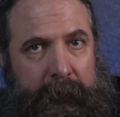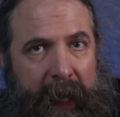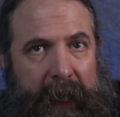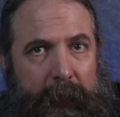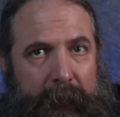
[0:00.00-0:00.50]

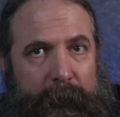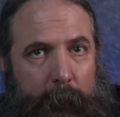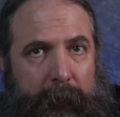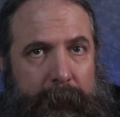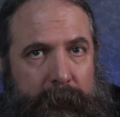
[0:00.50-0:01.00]
kind of like
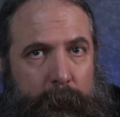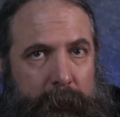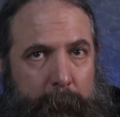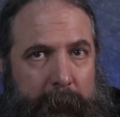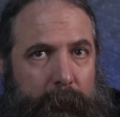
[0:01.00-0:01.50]
what I do
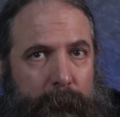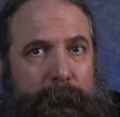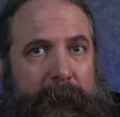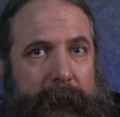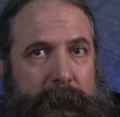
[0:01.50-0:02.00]
in the middle
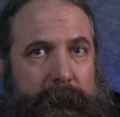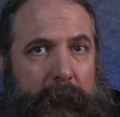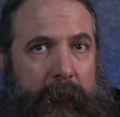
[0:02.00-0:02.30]
phase.